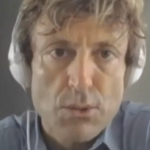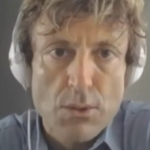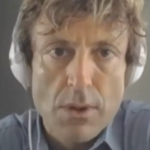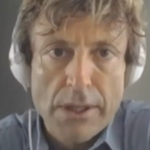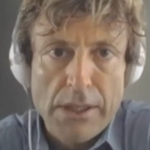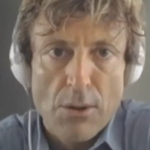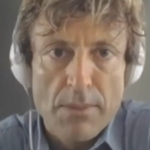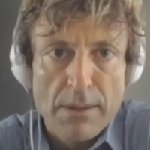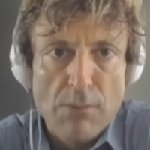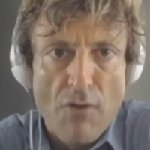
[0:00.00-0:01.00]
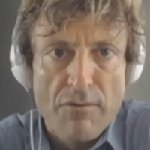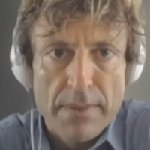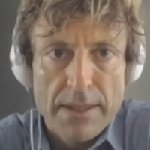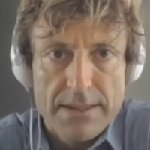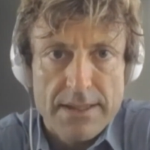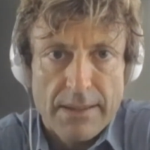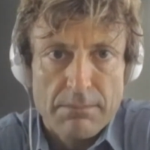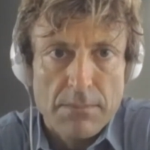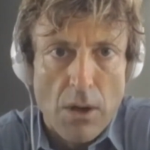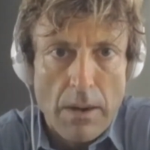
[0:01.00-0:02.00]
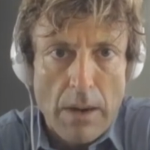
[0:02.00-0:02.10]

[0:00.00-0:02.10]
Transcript: to human movements and